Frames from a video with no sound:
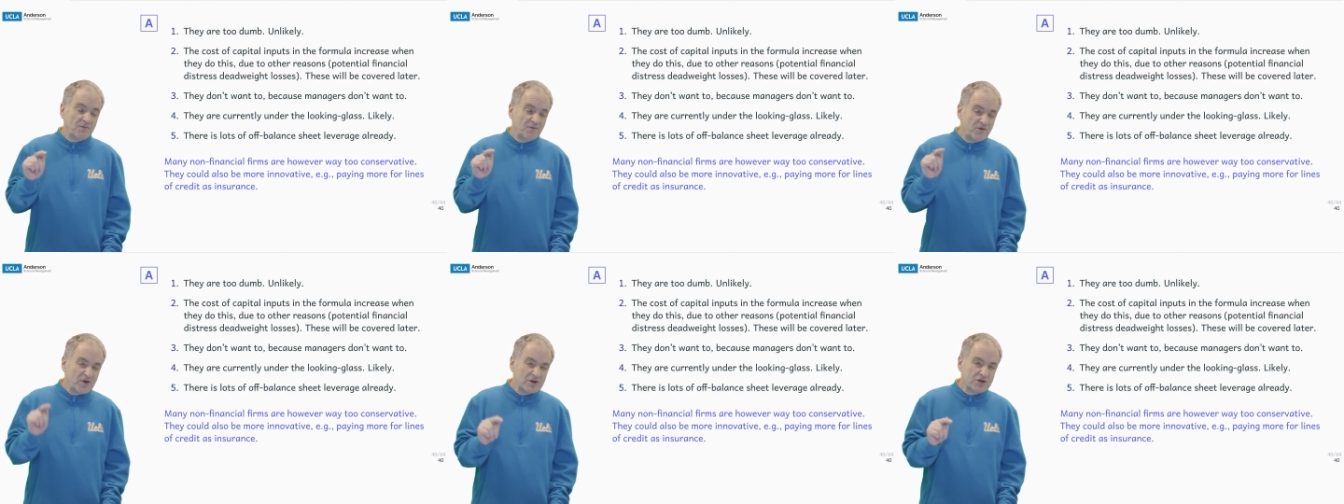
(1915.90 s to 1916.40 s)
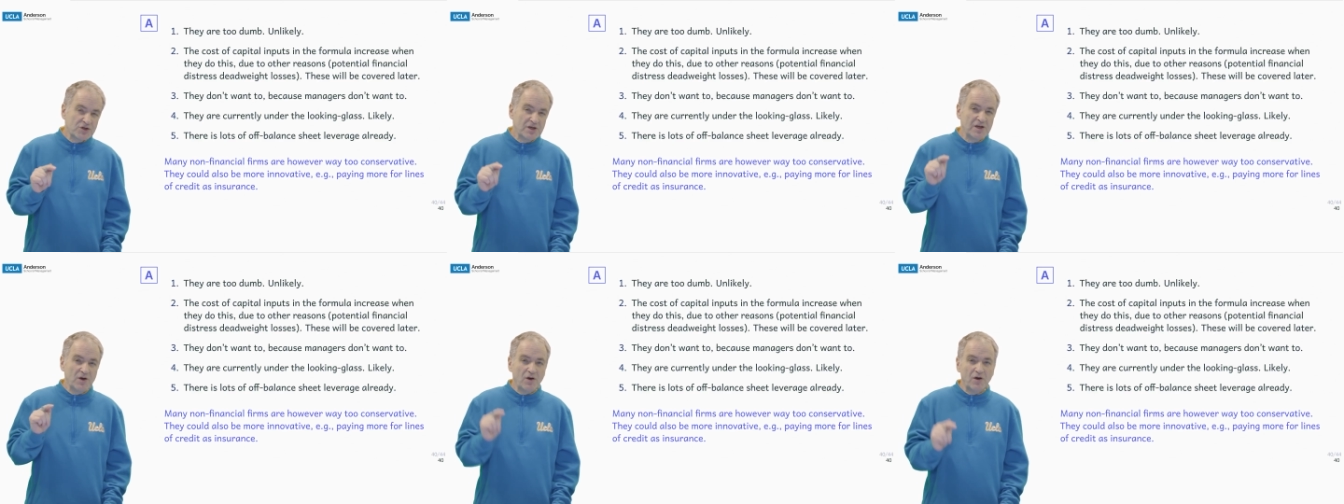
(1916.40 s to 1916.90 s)

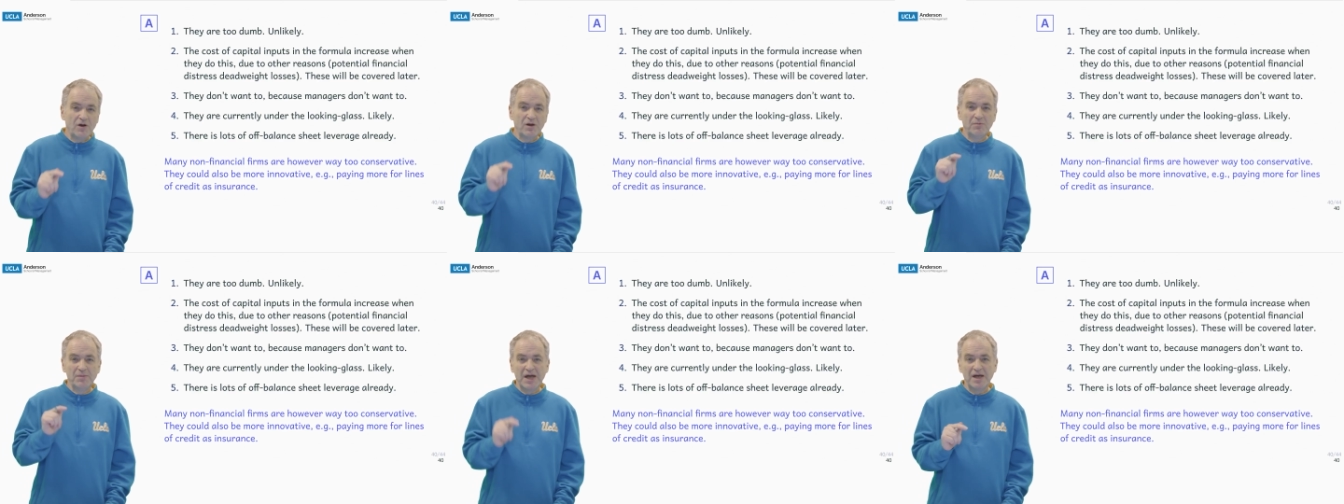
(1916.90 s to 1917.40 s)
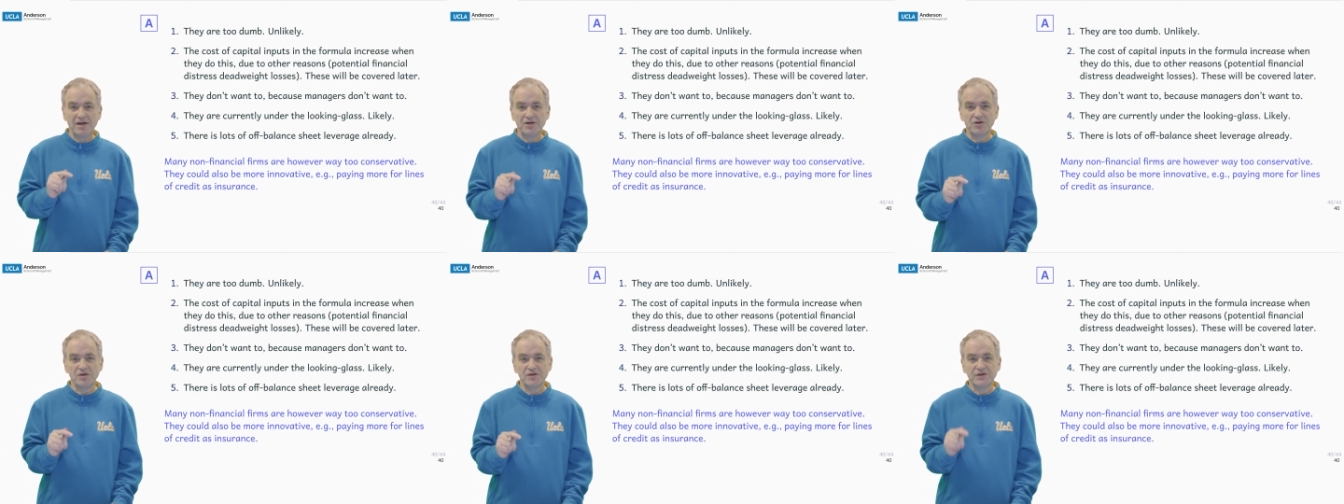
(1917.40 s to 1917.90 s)
Virtually all
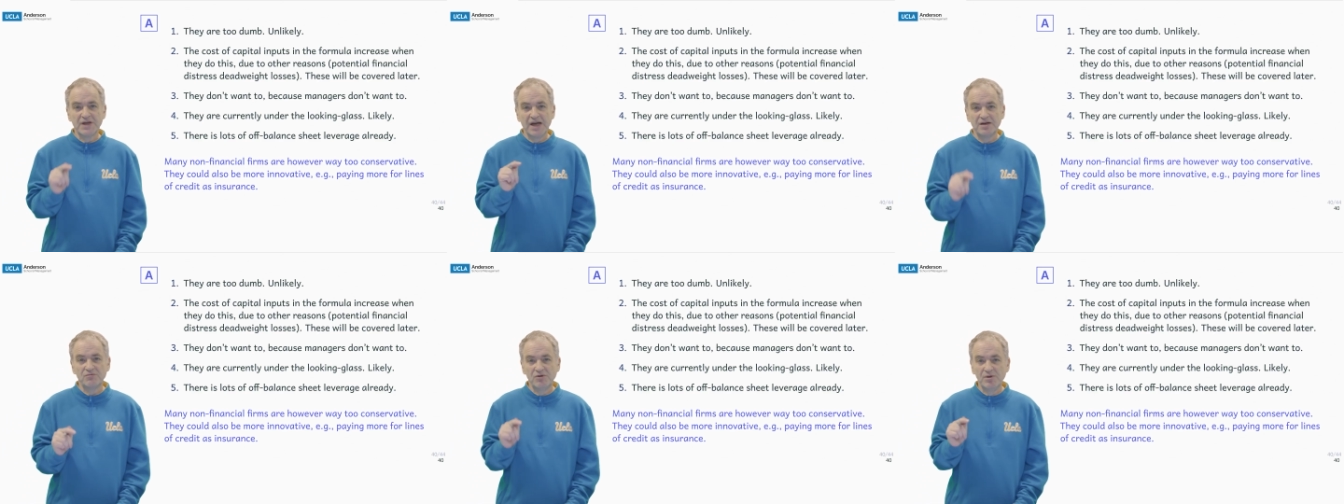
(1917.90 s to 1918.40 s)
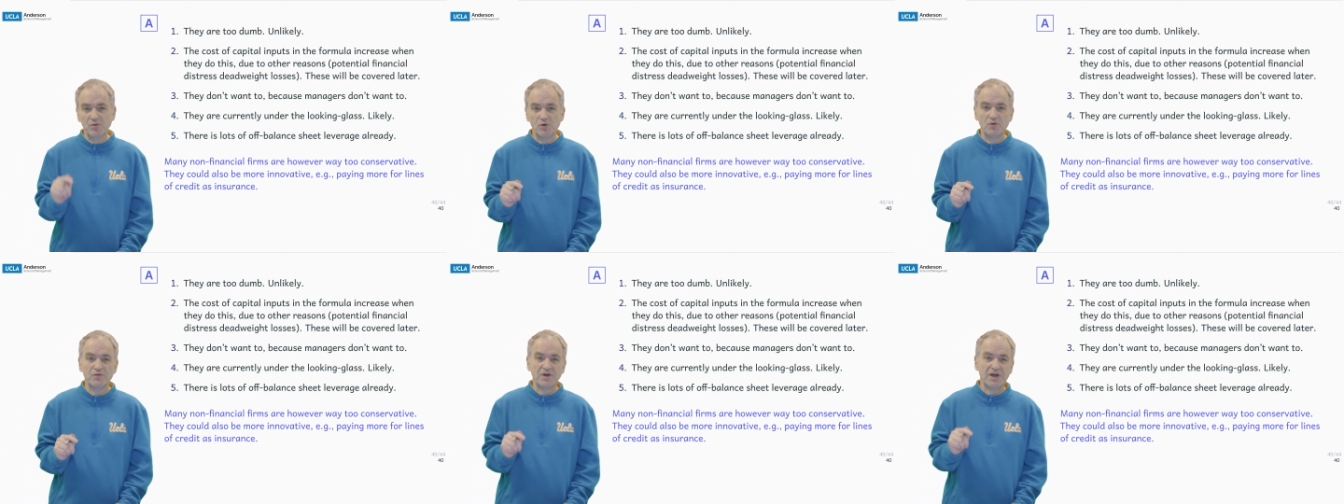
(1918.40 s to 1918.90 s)
managers get
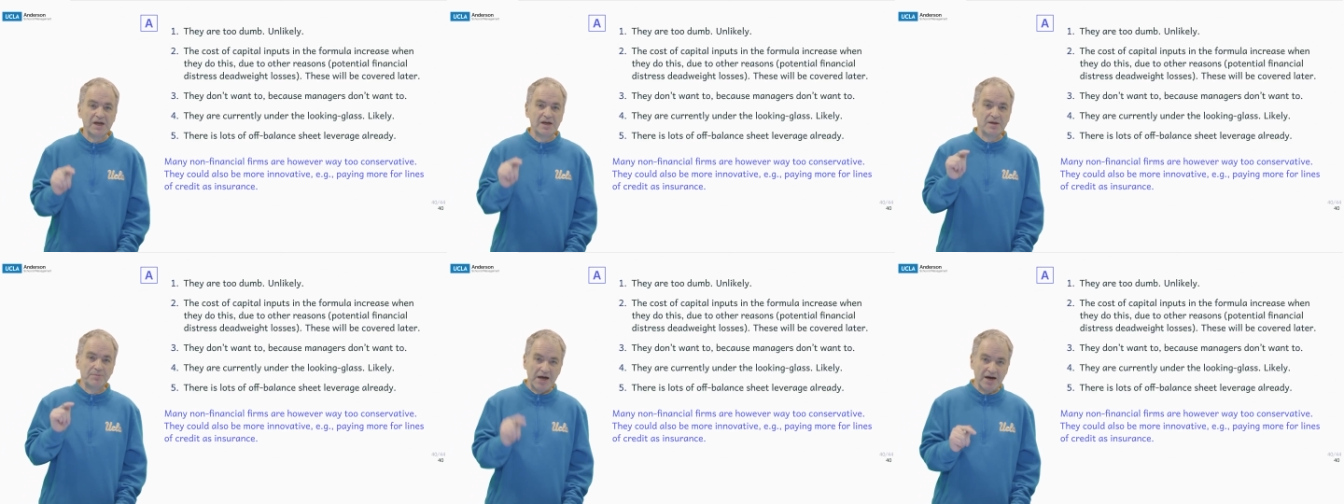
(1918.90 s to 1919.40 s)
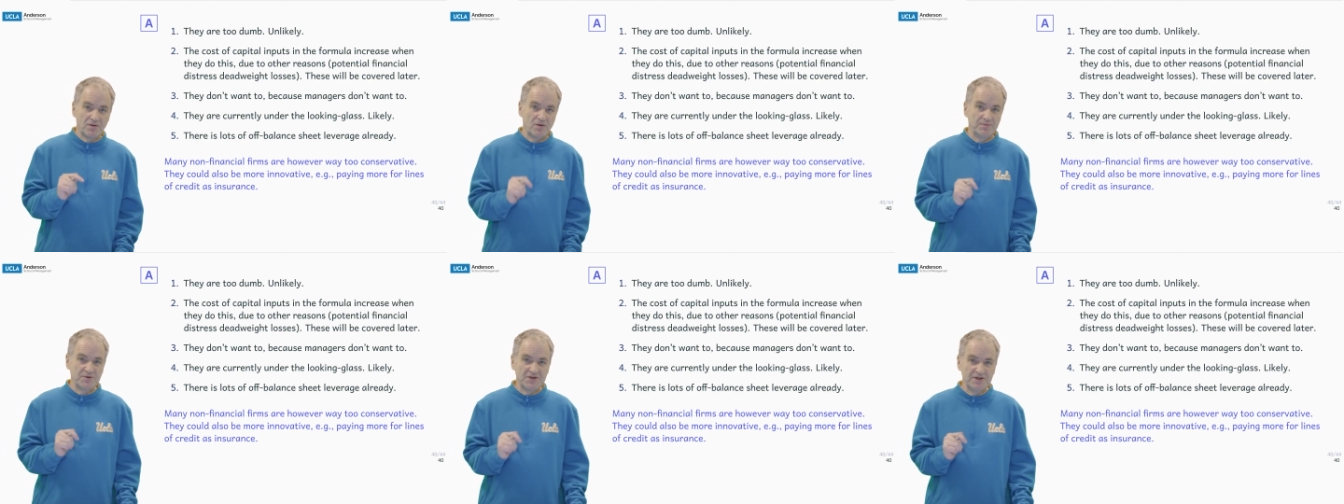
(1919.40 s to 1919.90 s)
removed in a
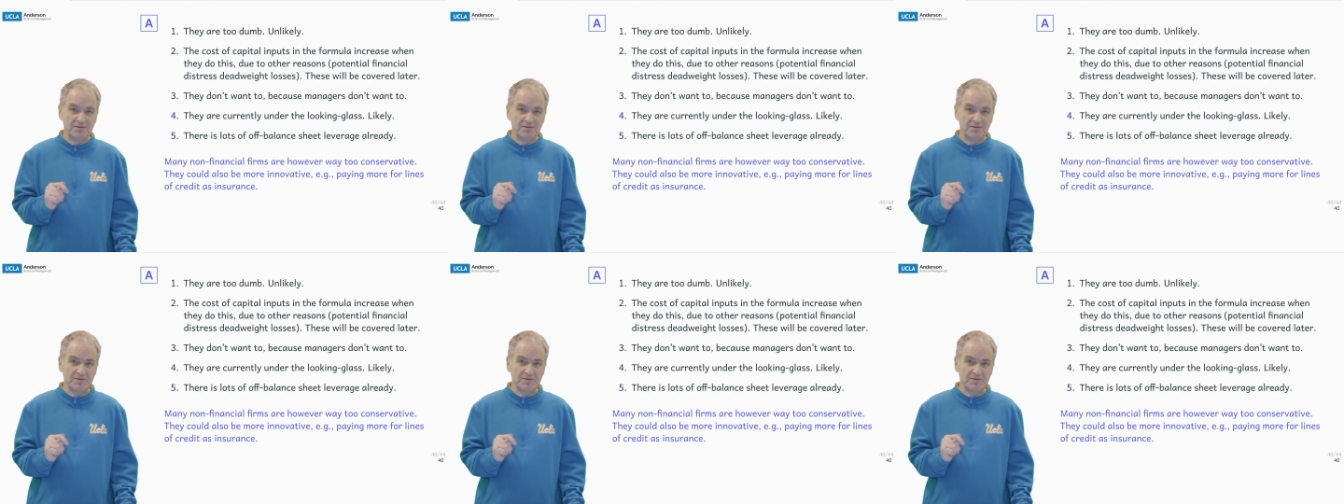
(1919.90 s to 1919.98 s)
bankruptcy.